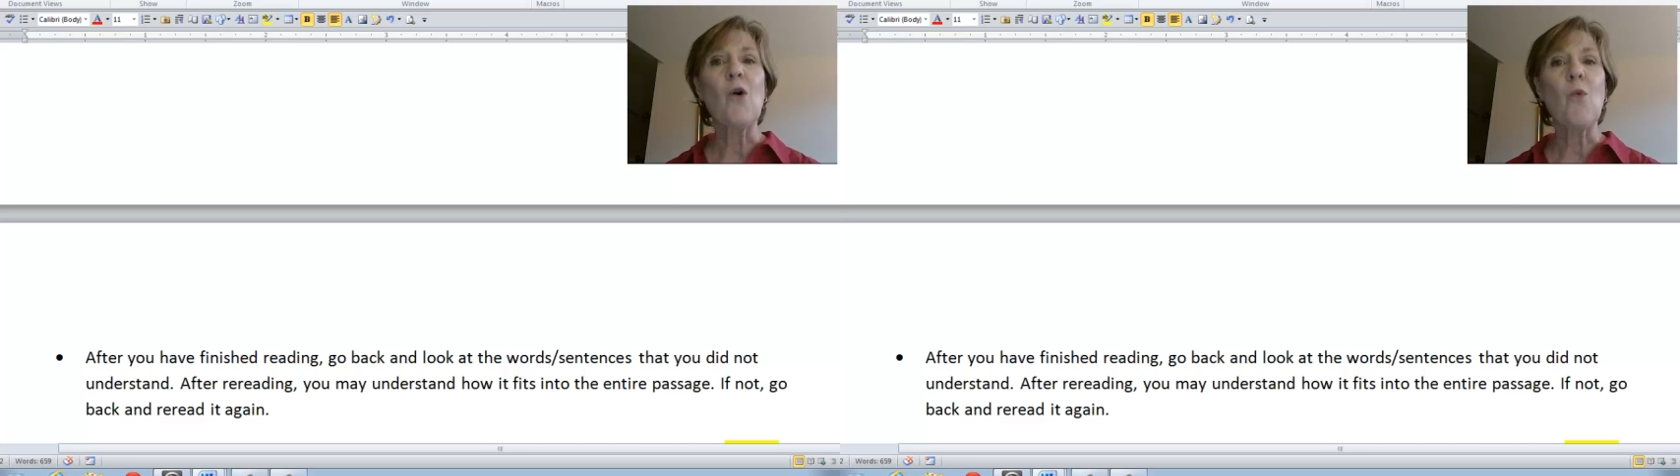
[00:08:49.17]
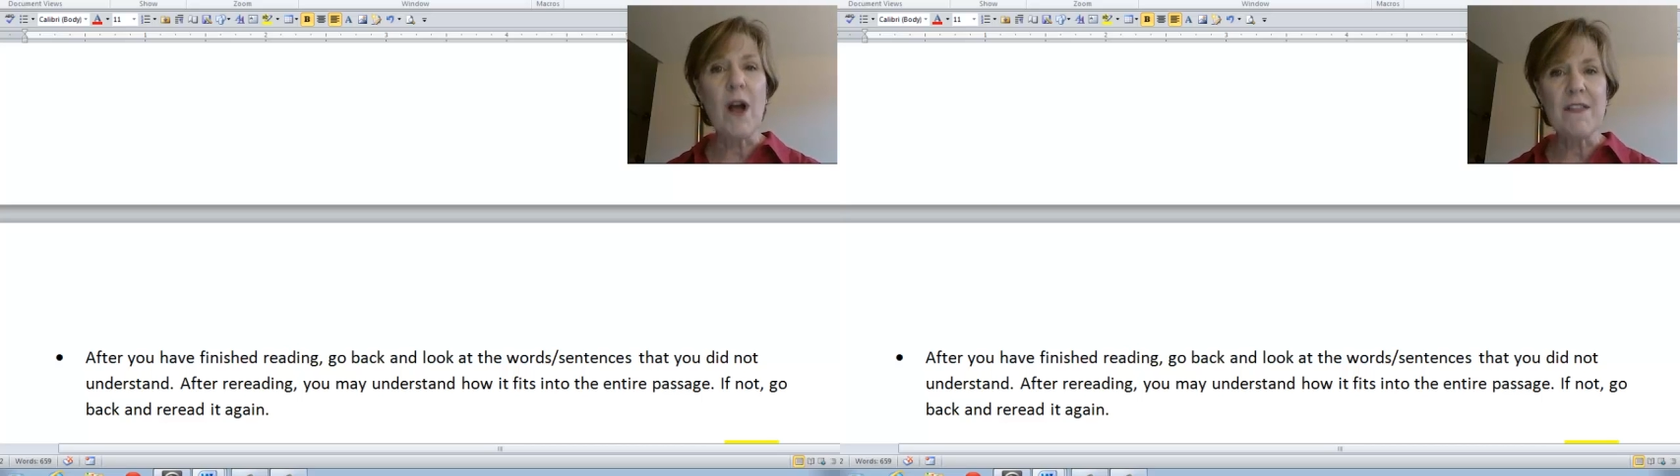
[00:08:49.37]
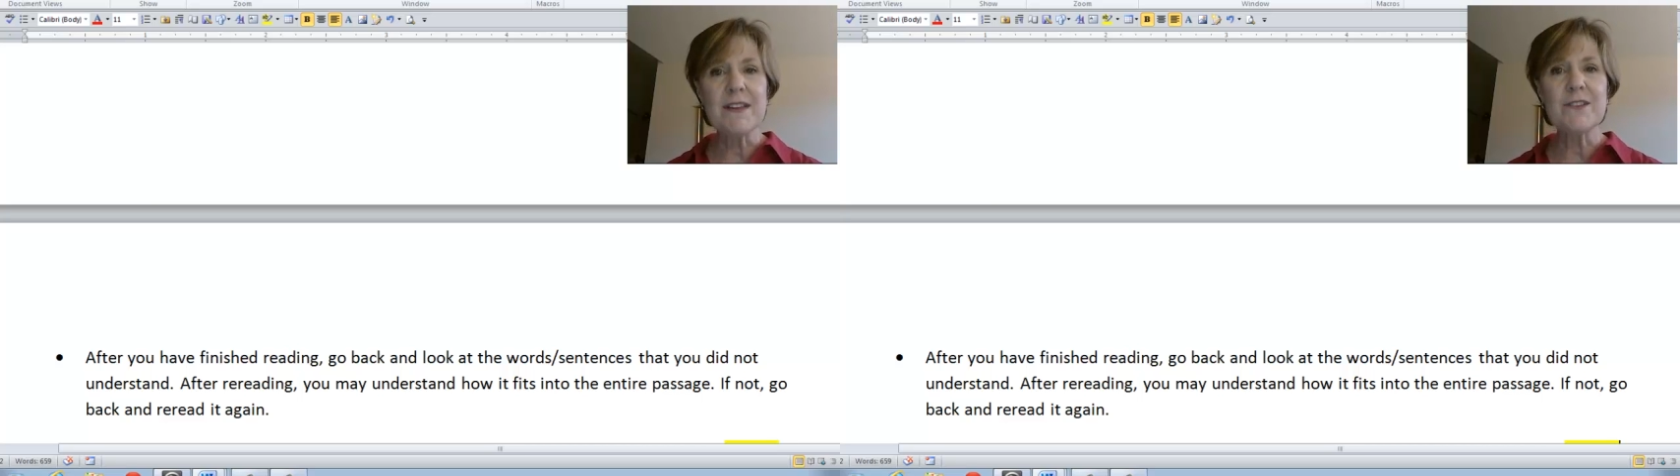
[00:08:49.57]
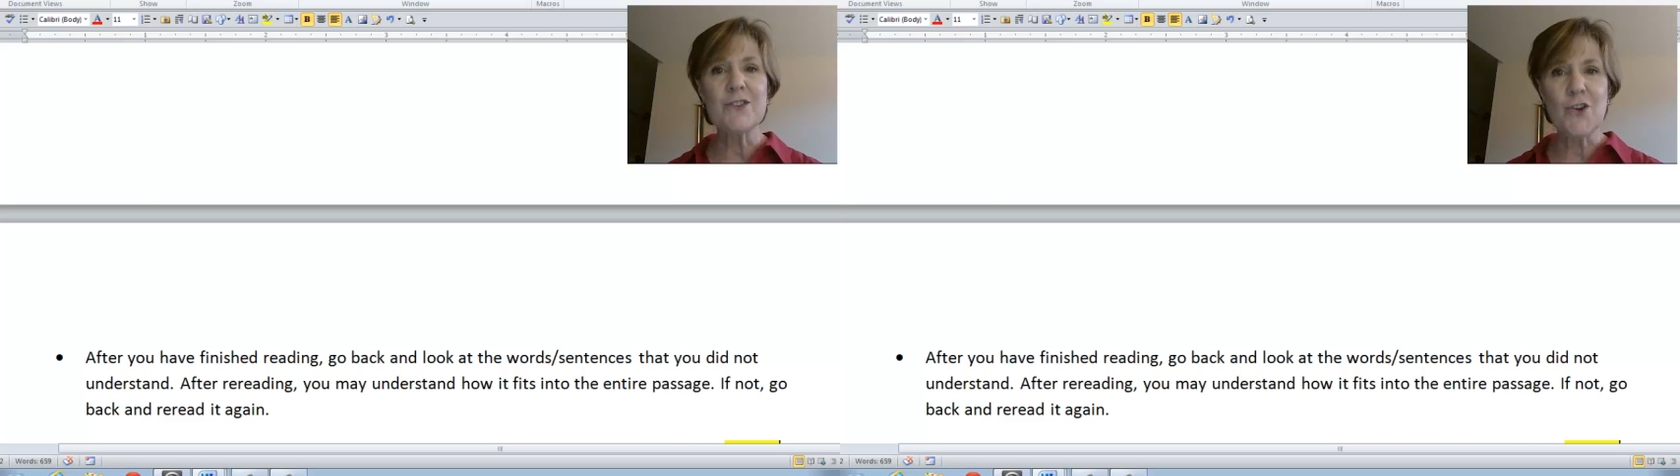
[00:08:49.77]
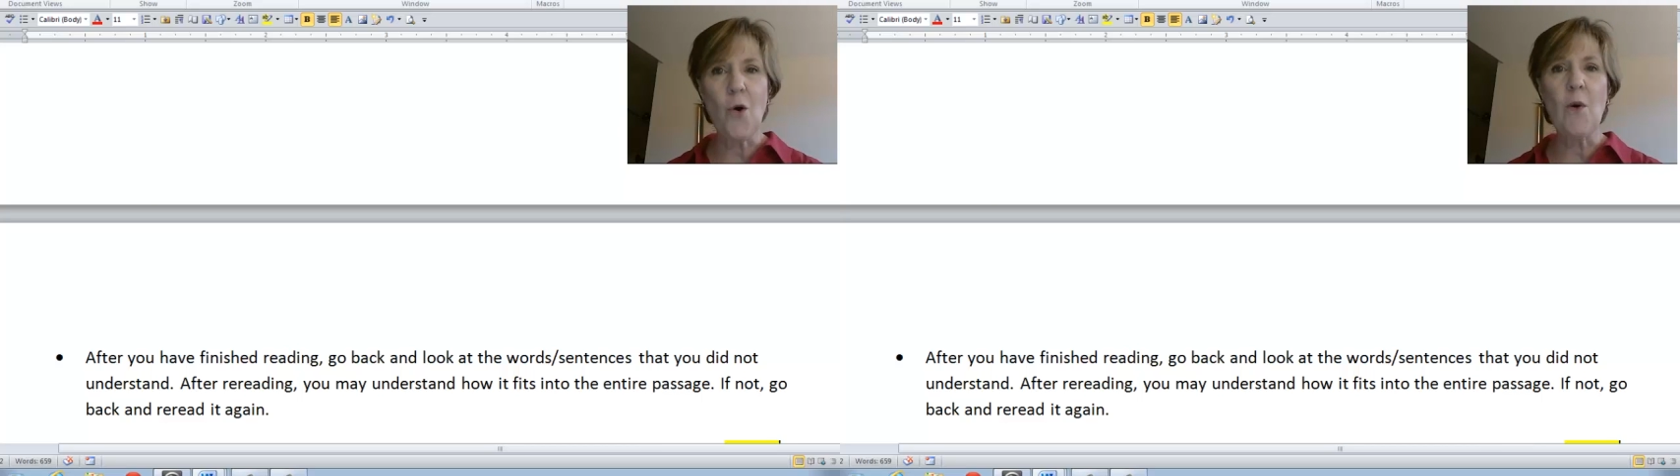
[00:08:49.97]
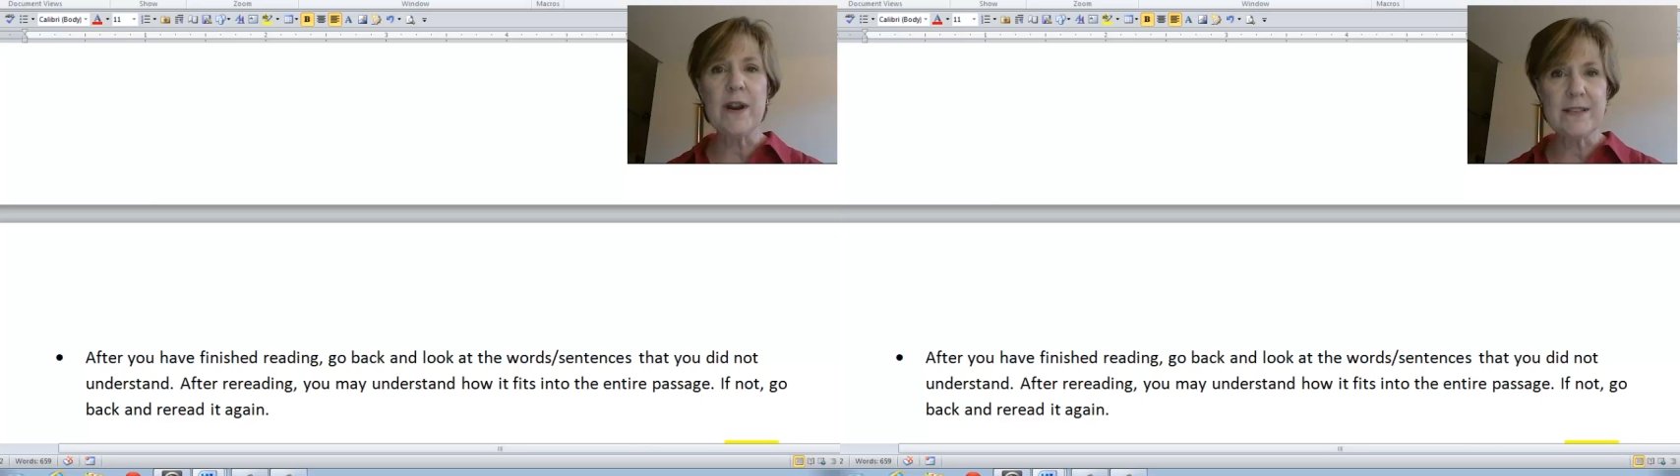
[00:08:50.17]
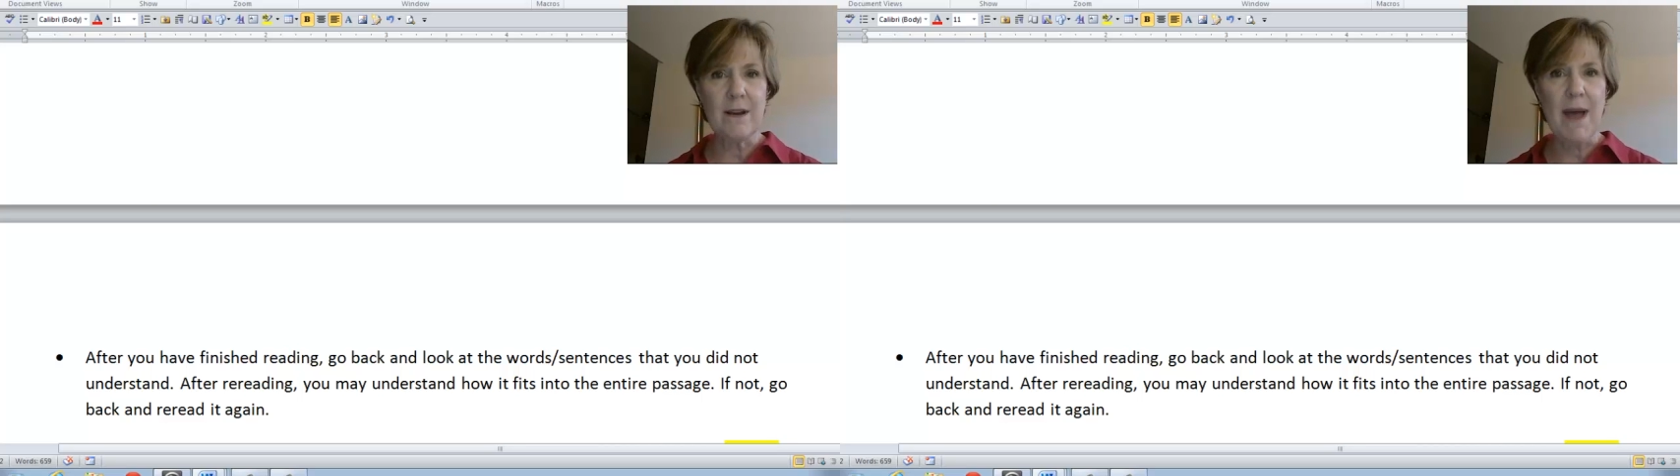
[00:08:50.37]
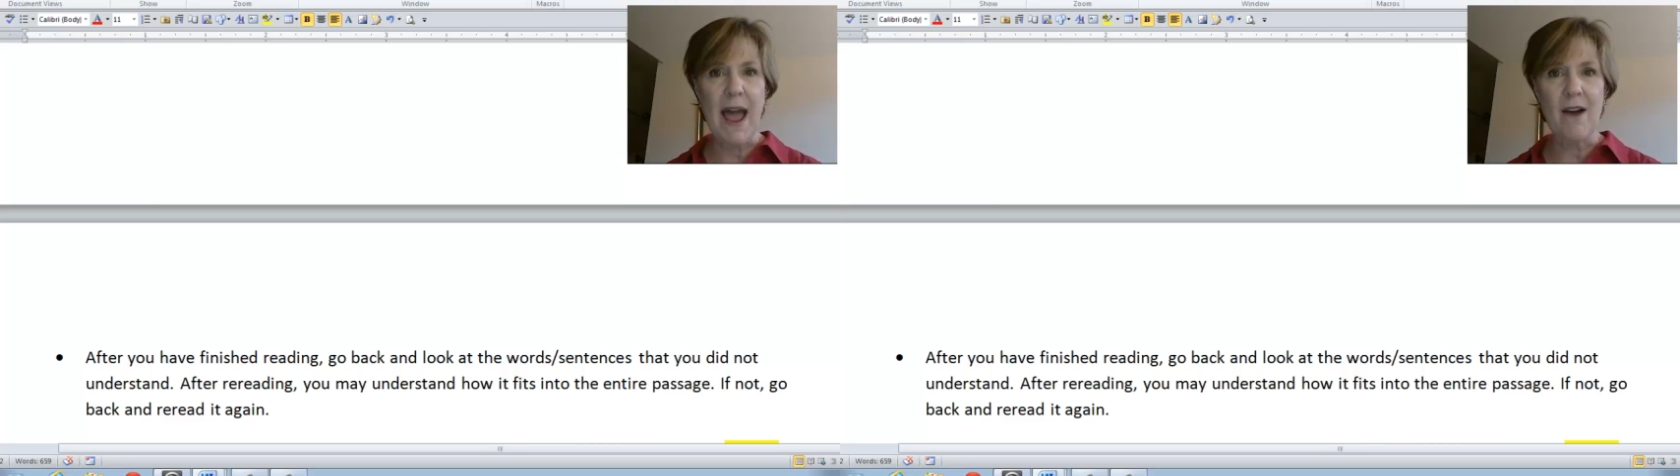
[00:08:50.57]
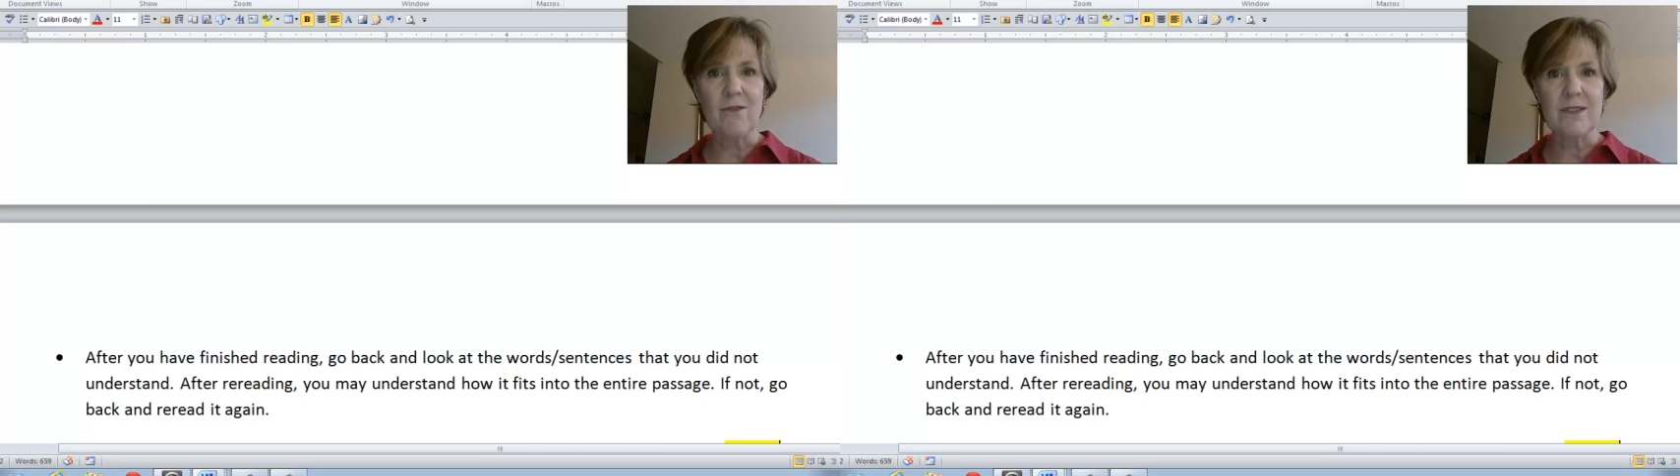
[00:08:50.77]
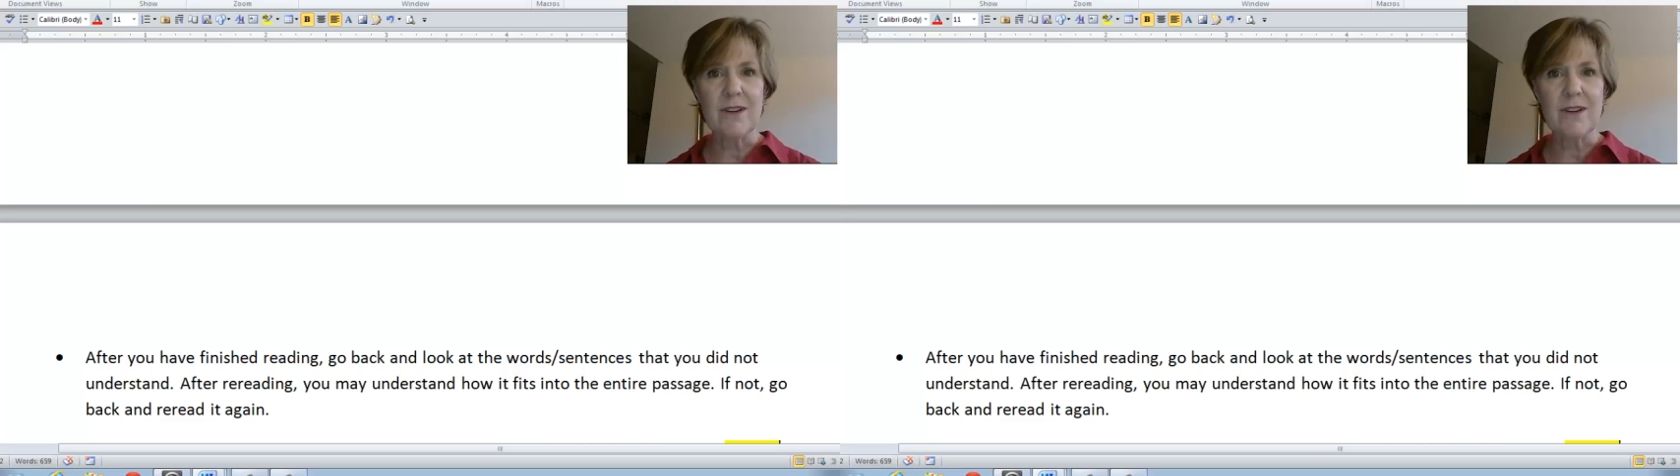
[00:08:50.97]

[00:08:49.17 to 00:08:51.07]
what this story's about.